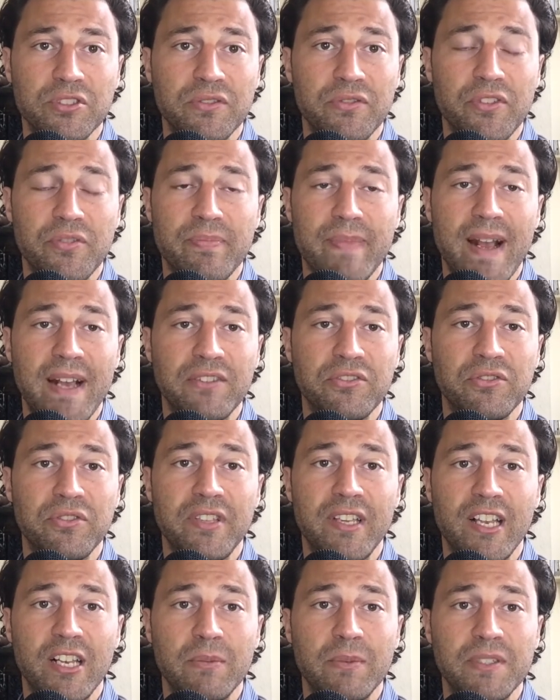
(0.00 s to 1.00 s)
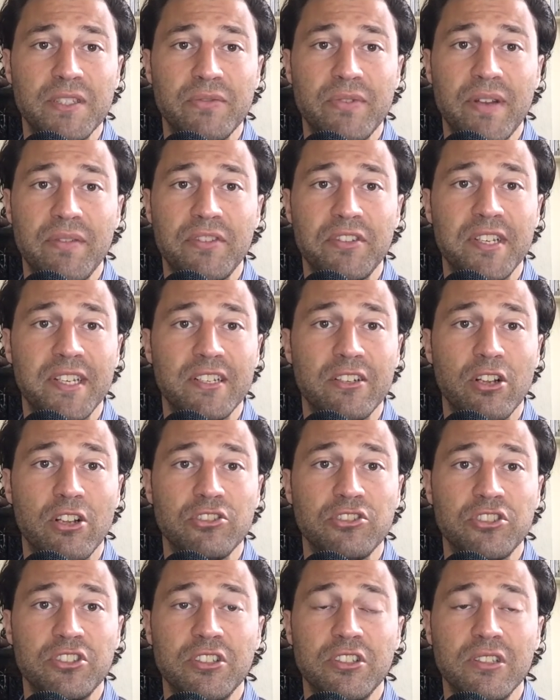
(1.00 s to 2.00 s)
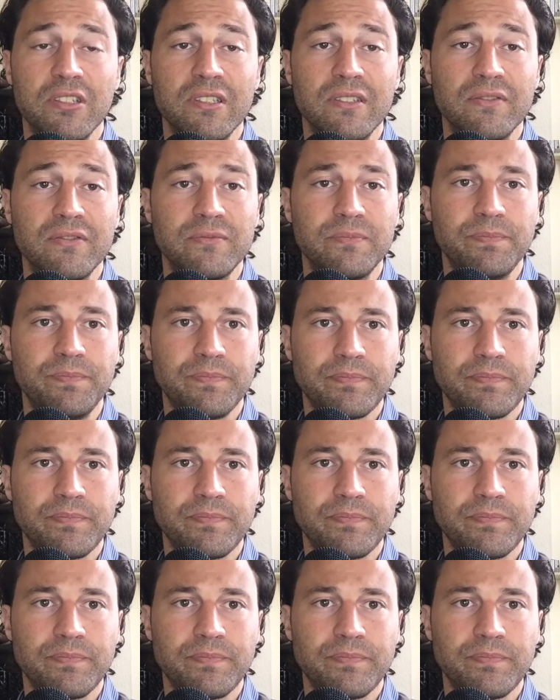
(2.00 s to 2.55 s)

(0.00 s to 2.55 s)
If we've mastered the elements, we have the technology to live